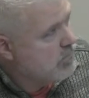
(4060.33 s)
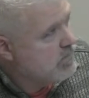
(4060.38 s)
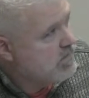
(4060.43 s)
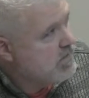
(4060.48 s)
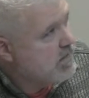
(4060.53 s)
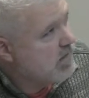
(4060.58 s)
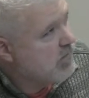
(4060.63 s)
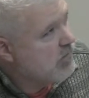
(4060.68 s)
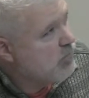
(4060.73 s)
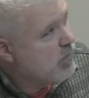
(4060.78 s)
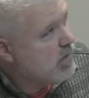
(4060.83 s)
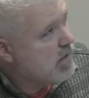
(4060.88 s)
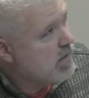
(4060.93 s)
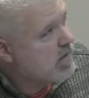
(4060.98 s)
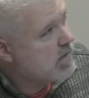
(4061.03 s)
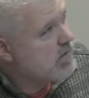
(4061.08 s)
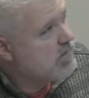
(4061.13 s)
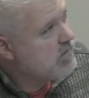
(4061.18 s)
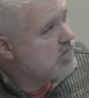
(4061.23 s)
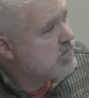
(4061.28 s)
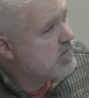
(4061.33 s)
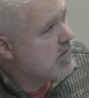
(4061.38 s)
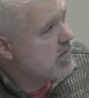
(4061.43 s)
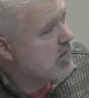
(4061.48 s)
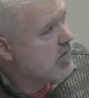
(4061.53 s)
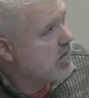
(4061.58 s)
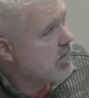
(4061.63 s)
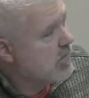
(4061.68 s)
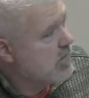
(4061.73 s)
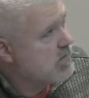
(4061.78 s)
Did we
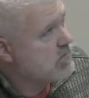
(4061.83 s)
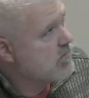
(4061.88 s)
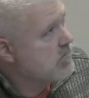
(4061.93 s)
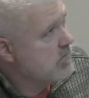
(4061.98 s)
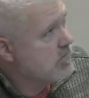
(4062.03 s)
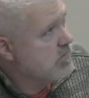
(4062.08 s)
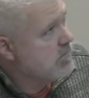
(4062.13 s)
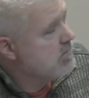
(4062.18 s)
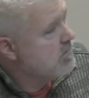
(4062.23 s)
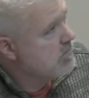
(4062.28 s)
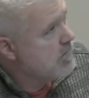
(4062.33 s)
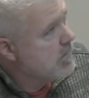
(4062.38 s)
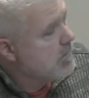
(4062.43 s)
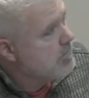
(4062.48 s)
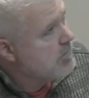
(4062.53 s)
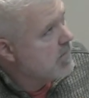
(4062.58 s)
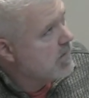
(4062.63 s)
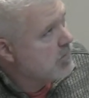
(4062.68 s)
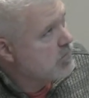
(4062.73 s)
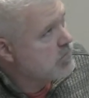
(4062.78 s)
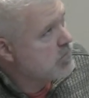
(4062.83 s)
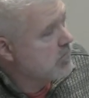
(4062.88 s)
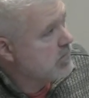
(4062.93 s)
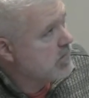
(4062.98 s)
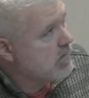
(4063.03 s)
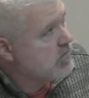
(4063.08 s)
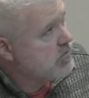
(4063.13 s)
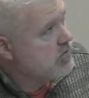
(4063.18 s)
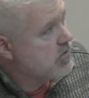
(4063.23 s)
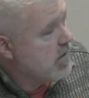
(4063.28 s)
consider, and this, it was
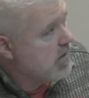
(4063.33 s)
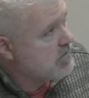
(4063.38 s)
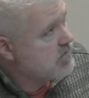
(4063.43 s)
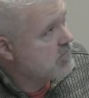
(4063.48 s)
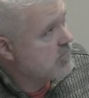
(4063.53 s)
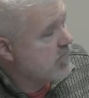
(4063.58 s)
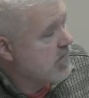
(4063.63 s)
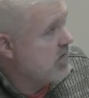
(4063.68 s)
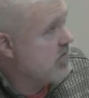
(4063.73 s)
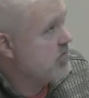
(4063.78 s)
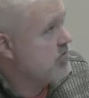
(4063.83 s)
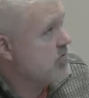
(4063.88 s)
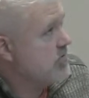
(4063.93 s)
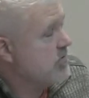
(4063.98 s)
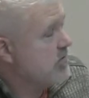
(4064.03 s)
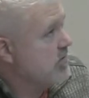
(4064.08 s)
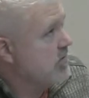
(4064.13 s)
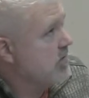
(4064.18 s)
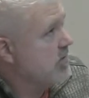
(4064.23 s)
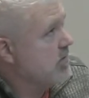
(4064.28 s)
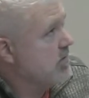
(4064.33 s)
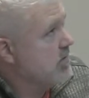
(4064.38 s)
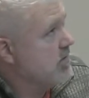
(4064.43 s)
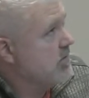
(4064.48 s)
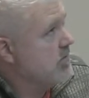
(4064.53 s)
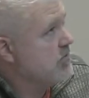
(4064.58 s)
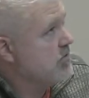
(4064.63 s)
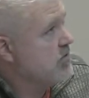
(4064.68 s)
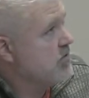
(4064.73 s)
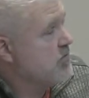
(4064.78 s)
only just finished,
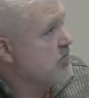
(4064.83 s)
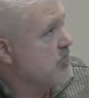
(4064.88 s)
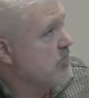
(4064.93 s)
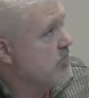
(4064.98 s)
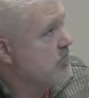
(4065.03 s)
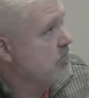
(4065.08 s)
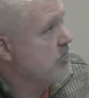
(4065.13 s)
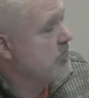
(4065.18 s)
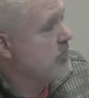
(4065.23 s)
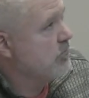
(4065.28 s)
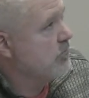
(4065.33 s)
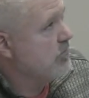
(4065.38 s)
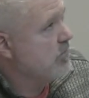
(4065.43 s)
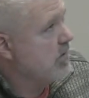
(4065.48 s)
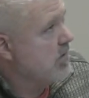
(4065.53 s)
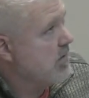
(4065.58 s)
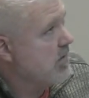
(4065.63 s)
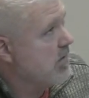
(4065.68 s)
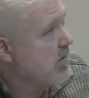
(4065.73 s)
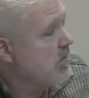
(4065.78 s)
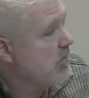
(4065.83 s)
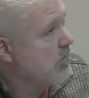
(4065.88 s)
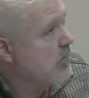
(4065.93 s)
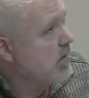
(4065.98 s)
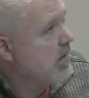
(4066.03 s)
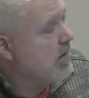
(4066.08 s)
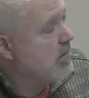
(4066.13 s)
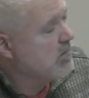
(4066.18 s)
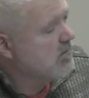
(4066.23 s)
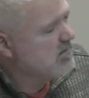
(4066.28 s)
I'm trying
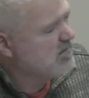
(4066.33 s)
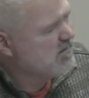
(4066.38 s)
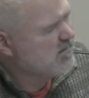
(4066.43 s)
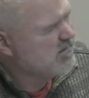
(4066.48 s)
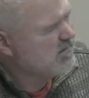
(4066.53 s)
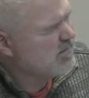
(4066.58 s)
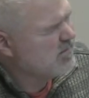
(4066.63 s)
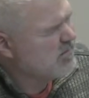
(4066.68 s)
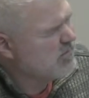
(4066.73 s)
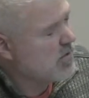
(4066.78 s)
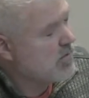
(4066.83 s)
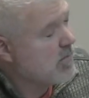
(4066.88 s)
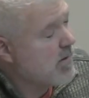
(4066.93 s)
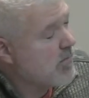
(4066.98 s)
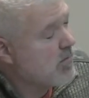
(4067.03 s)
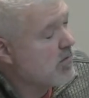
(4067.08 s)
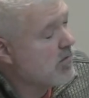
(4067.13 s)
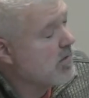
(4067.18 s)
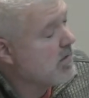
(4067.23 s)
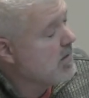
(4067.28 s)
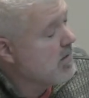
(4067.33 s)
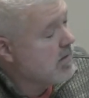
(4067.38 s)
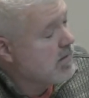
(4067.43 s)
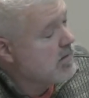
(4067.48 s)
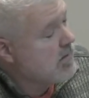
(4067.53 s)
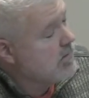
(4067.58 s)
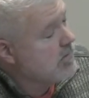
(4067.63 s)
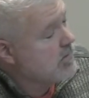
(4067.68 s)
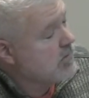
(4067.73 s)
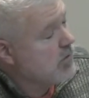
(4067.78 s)
to remember,
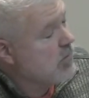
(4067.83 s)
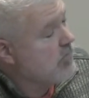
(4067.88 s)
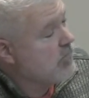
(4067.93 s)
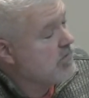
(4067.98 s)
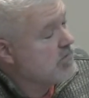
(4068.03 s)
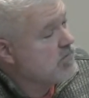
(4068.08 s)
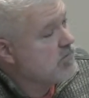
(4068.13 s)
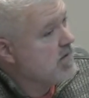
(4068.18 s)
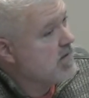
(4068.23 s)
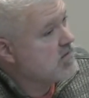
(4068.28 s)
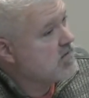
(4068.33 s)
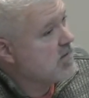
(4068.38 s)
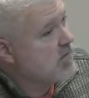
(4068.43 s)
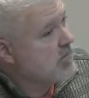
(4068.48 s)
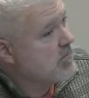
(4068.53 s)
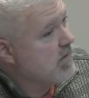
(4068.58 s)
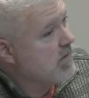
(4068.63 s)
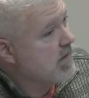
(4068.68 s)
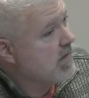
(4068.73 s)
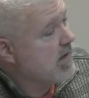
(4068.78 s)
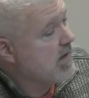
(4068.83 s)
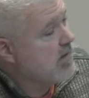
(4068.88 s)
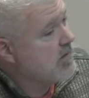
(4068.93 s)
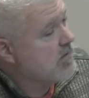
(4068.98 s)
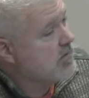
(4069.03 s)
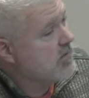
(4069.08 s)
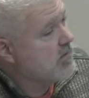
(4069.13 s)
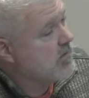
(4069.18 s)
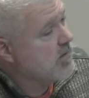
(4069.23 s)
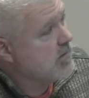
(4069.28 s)
COVID's messed up my
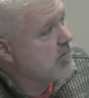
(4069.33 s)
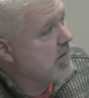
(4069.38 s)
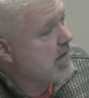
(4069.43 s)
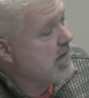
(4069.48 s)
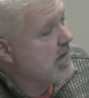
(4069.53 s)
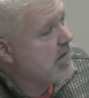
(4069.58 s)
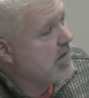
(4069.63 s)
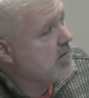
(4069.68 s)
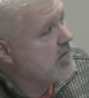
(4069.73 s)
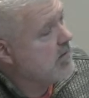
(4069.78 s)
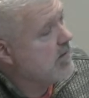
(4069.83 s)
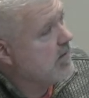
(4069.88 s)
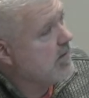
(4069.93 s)
calendar in my head.